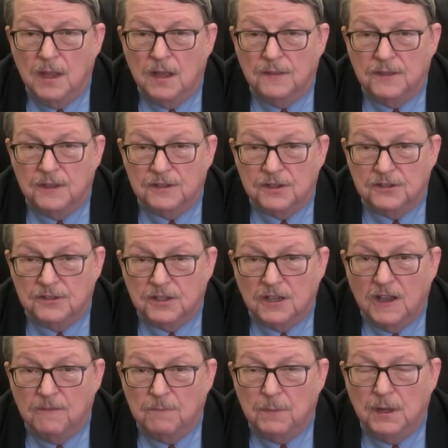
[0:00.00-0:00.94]
This is a
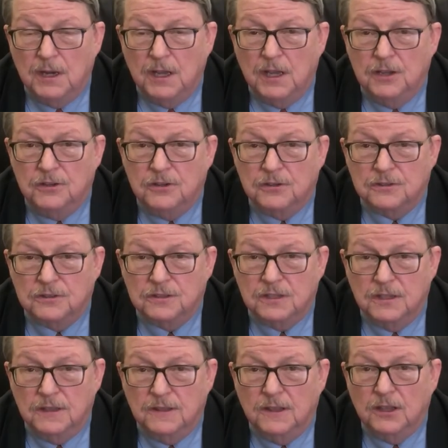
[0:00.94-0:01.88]
government
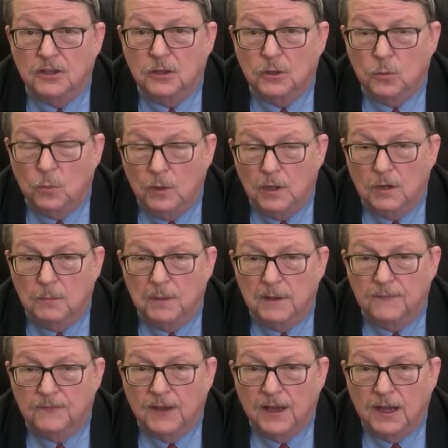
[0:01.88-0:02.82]
agency that could well
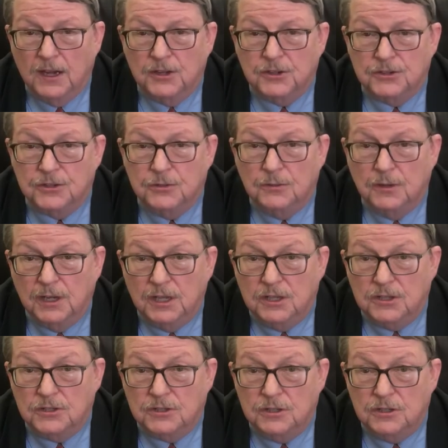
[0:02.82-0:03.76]
be filing suit
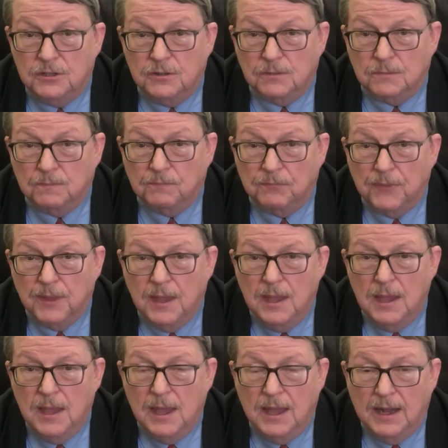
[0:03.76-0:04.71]
against you,
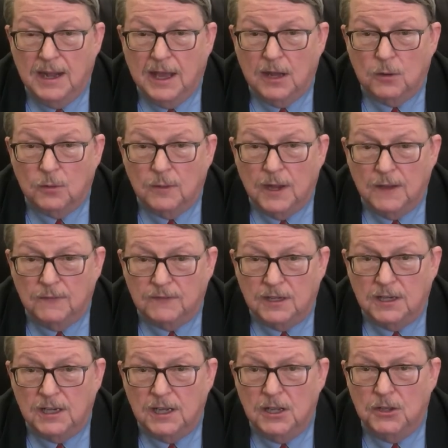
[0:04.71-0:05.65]
and I don't have
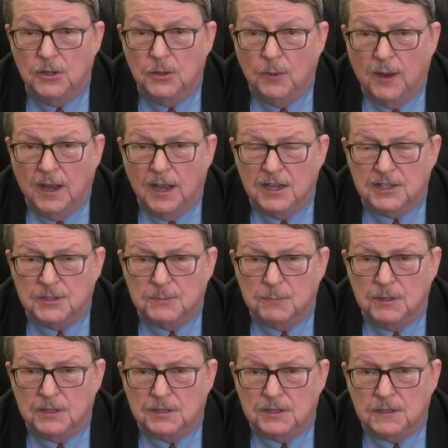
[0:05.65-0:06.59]
to tell you how
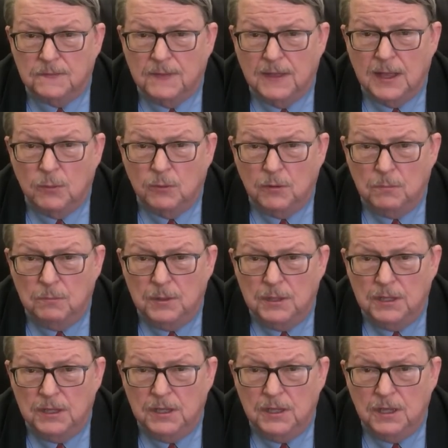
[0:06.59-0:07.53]
expensive that would
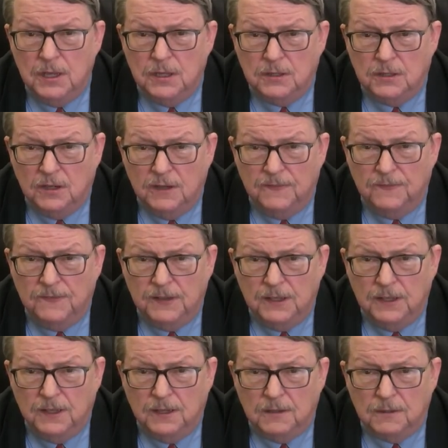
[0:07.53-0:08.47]
be to
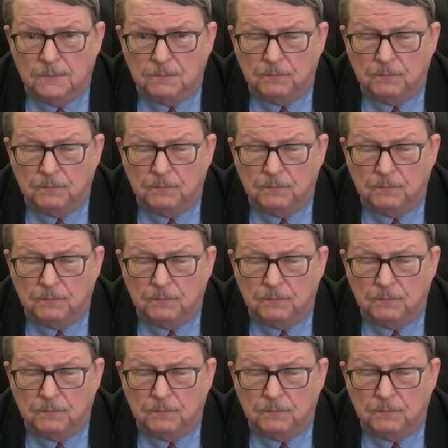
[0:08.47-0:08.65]
defend.